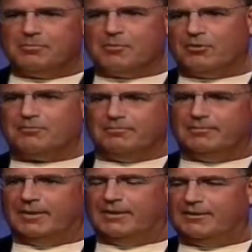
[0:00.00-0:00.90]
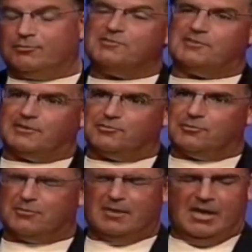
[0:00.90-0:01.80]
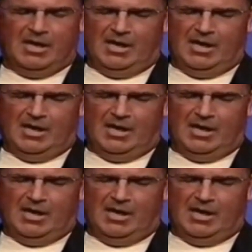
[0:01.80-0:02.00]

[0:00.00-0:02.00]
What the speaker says: promote and twisting the truth.